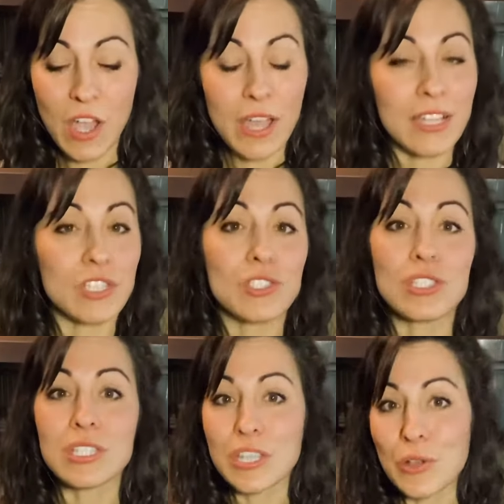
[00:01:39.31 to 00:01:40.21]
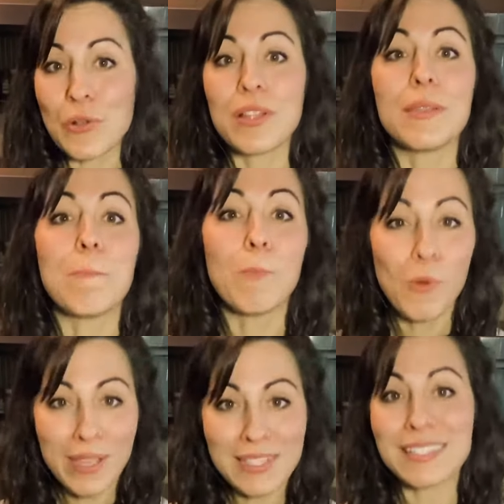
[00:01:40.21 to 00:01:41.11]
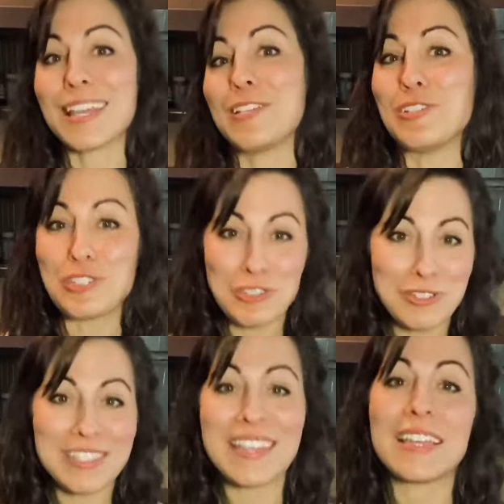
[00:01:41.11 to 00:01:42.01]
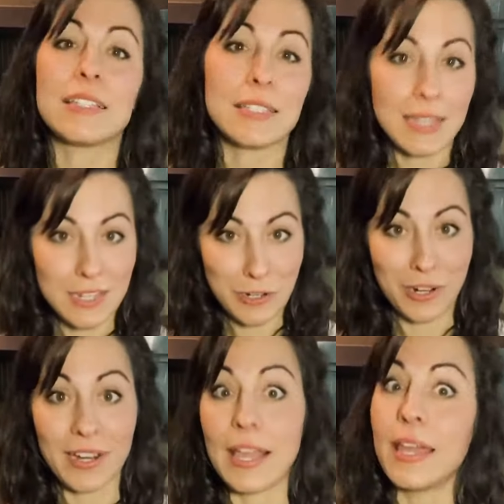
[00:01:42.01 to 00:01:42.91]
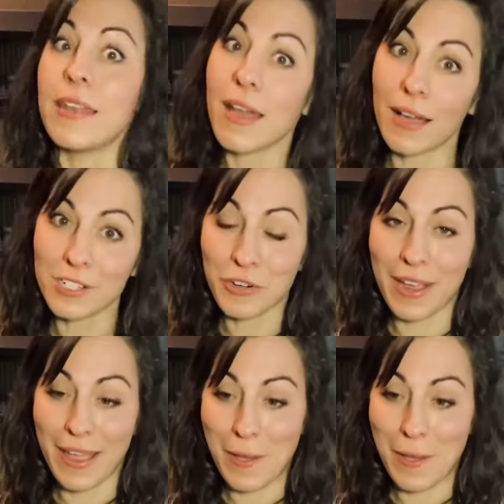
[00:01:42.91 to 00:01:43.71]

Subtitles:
it's still moist and juicy and tender and not dried out,